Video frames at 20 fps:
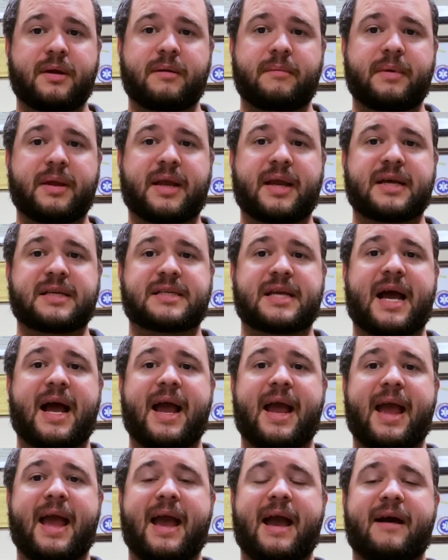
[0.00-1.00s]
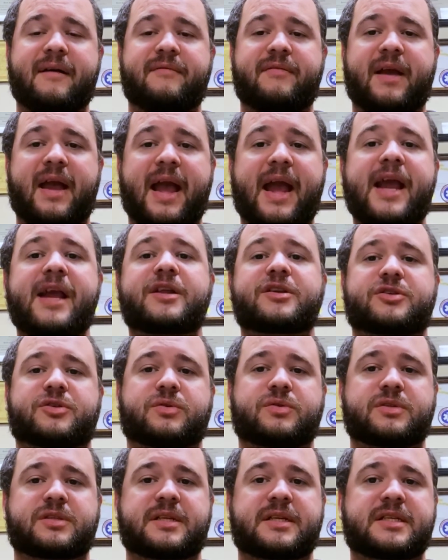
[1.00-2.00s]
because I have
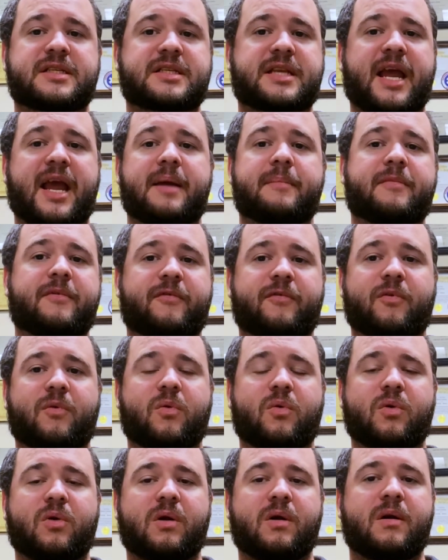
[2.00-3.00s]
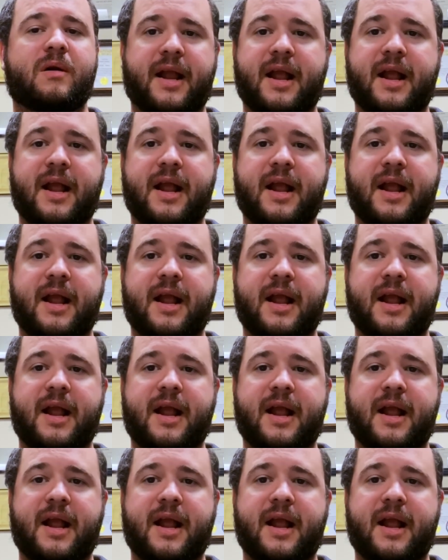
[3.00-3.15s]
angels that stand before